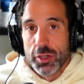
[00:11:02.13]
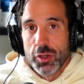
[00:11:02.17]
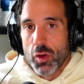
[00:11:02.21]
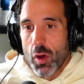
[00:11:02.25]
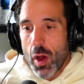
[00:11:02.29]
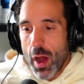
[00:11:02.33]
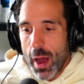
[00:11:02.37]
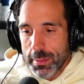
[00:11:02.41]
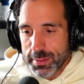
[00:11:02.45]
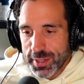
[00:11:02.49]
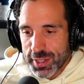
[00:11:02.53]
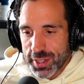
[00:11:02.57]

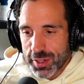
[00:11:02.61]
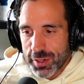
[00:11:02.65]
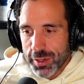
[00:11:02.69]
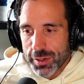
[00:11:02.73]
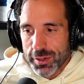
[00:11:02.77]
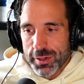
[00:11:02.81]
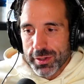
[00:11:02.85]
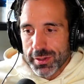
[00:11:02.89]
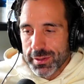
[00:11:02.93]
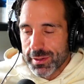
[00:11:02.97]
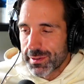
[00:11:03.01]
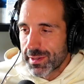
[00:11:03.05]

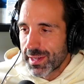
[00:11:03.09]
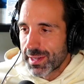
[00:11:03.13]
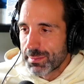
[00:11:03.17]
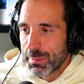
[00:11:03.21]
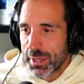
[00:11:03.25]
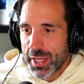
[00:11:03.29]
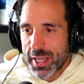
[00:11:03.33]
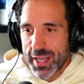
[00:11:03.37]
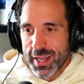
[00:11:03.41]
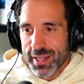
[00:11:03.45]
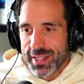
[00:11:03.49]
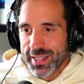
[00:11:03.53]
obstacle
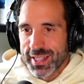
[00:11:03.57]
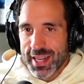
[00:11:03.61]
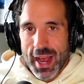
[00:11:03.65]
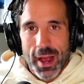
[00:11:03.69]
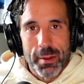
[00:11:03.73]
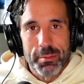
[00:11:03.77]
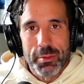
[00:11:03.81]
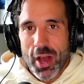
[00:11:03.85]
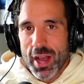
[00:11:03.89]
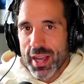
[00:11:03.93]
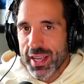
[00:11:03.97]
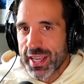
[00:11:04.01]
because
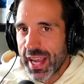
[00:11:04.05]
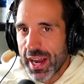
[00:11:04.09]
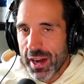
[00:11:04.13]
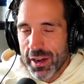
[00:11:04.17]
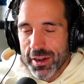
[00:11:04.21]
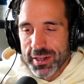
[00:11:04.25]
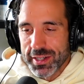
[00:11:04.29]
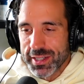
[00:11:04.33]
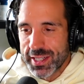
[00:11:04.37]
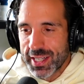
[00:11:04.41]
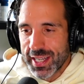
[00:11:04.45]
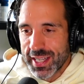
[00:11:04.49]
I'm not
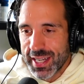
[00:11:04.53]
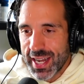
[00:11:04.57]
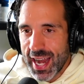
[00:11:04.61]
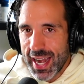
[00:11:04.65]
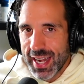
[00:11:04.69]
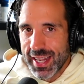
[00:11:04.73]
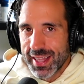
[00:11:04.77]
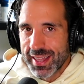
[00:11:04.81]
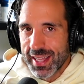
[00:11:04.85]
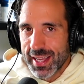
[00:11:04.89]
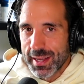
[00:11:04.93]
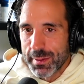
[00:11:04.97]
guaranteed
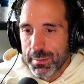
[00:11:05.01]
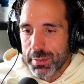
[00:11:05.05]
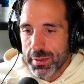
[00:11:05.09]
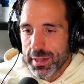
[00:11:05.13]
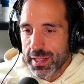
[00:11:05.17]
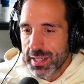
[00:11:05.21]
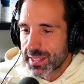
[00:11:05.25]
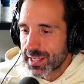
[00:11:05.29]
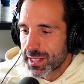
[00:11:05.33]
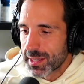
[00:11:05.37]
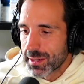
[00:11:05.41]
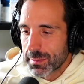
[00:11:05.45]
anything.
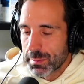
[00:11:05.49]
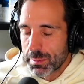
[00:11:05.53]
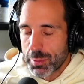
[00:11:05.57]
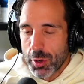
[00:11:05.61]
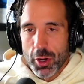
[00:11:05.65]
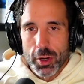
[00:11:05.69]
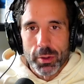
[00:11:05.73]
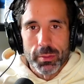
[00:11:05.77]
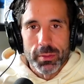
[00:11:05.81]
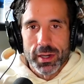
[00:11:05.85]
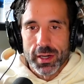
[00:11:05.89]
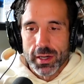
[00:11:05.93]
It's a
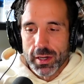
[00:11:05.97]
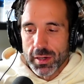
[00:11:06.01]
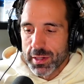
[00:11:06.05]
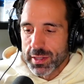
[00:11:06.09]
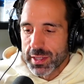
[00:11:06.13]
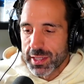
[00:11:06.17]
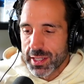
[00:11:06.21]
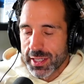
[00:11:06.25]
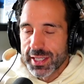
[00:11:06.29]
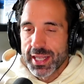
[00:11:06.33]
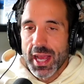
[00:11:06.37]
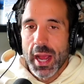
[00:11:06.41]
perm or
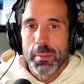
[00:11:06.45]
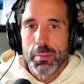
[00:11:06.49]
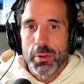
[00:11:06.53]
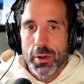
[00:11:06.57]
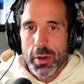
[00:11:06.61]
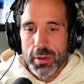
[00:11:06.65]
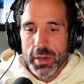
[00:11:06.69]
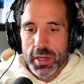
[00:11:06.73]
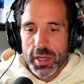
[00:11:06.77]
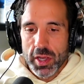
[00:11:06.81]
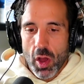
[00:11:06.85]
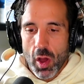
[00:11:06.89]
it's a
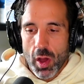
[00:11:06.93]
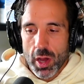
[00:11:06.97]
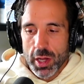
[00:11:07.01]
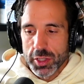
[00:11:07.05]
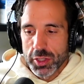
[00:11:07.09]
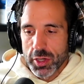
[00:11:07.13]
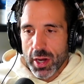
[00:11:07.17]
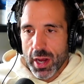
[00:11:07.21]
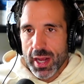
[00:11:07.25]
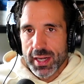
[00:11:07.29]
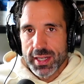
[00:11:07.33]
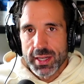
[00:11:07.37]
temporary
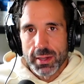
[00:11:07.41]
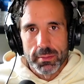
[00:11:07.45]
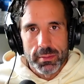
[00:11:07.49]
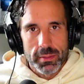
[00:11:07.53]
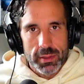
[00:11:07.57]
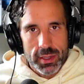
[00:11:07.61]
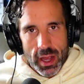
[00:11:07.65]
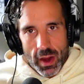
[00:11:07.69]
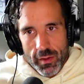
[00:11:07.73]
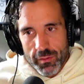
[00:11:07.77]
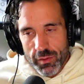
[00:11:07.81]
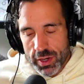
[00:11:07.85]
contract. I'm
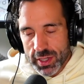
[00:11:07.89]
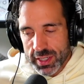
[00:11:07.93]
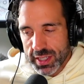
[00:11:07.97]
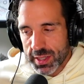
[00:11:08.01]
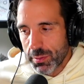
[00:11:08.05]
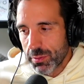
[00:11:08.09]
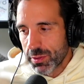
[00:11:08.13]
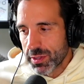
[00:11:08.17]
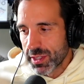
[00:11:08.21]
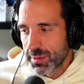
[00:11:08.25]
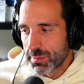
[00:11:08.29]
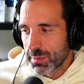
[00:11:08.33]
covering
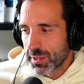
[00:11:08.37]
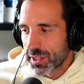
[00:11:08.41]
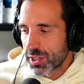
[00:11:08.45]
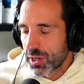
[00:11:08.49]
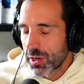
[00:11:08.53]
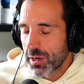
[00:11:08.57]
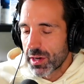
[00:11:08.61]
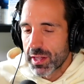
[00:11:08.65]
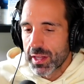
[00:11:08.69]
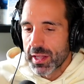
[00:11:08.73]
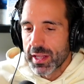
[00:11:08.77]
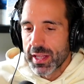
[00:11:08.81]
someone's
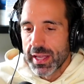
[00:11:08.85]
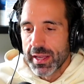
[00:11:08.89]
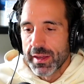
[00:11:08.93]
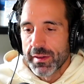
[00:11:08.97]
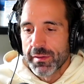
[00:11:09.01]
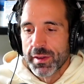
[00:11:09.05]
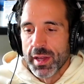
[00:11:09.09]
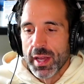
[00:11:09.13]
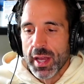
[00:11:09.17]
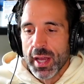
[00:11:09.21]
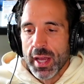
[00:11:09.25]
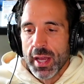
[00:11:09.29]
maternity leave.
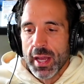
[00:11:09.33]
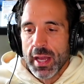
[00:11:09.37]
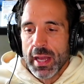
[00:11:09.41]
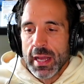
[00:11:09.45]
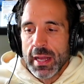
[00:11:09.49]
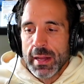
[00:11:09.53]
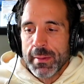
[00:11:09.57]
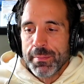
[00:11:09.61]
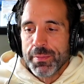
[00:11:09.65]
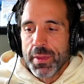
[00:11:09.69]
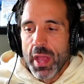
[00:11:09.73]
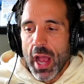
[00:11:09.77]

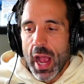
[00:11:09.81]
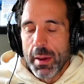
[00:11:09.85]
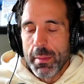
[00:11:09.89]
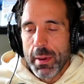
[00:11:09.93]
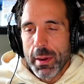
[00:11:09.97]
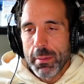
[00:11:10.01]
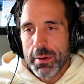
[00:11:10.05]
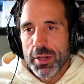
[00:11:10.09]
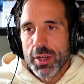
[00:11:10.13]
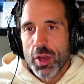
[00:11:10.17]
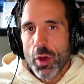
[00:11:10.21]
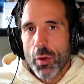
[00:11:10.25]
I
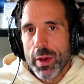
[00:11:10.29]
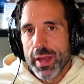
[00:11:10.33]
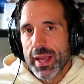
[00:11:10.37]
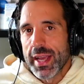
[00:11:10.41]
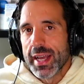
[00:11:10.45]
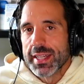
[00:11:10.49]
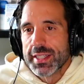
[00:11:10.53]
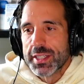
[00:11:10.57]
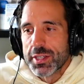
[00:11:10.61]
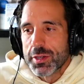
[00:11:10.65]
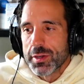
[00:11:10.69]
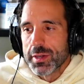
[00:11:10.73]
remember going
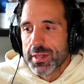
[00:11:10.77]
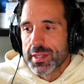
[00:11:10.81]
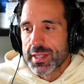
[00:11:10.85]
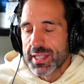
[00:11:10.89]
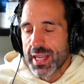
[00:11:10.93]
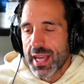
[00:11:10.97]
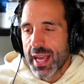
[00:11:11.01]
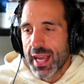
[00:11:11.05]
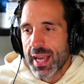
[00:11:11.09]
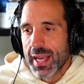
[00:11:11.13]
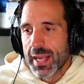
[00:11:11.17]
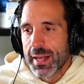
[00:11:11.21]
into it and
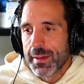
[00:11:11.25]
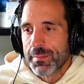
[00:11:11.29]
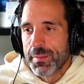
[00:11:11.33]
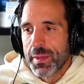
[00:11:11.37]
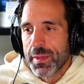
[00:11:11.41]
saying,